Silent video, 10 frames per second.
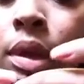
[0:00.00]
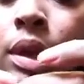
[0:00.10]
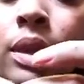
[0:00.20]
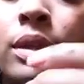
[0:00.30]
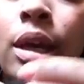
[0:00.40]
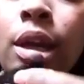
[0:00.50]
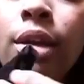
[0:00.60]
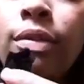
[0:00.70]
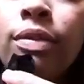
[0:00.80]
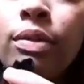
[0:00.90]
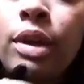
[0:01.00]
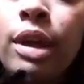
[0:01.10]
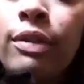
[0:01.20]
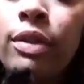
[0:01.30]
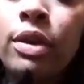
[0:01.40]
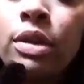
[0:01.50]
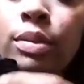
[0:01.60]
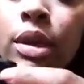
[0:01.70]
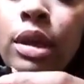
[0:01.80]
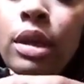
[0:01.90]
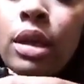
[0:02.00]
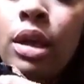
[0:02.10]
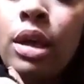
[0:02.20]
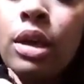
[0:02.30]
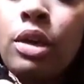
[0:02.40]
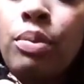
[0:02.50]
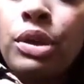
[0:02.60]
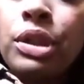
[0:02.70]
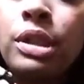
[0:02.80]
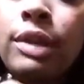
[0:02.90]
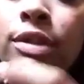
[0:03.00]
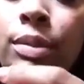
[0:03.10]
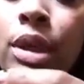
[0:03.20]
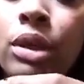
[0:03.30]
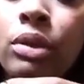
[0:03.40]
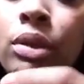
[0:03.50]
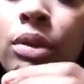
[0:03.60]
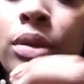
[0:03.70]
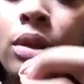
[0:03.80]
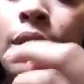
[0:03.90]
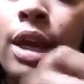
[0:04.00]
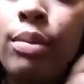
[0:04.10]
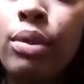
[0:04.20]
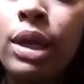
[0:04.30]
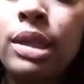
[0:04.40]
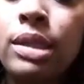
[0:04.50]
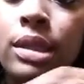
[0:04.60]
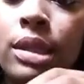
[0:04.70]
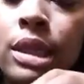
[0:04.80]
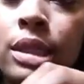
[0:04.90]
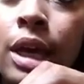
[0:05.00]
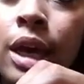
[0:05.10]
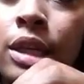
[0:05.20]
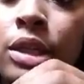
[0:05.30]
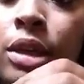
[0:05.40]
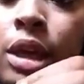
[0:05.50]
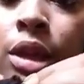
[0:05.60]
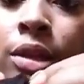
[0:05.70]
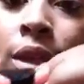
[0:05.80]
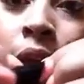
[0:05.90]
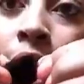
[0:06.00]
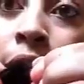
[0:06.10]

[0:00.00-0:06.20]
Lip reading: It's kind of weird at first, but you push the safety pin through so that it brings the side to the other side,